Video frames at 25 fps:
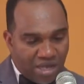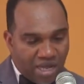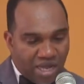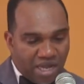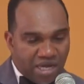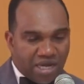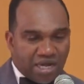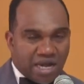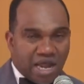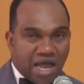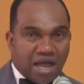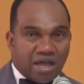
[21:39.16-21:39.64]

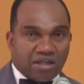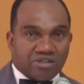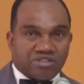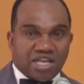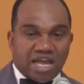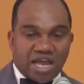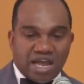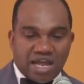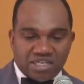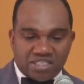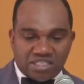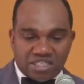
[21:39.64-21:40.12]
And in our
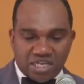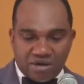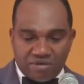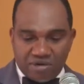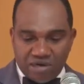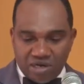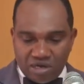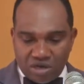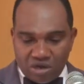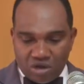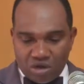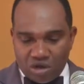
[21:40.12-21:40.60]

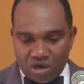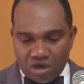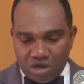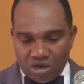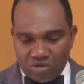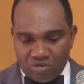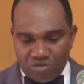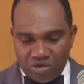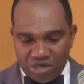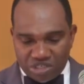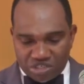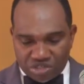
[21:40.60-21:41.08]
dietary
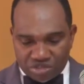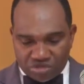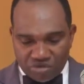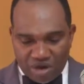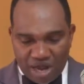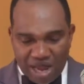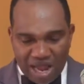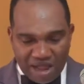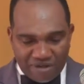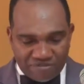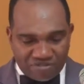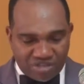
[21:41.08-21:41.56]
law, we
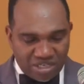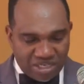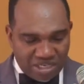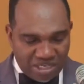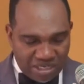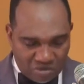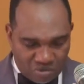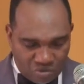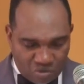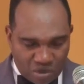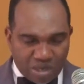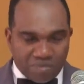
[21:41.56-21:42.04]
strive to
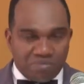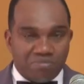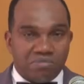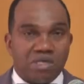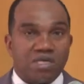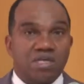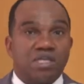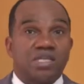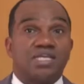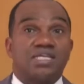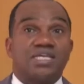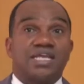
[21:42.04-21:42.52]
eat 1
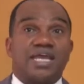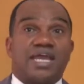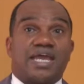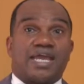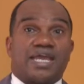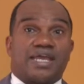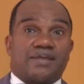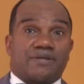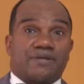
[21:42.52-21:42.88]
meal a day.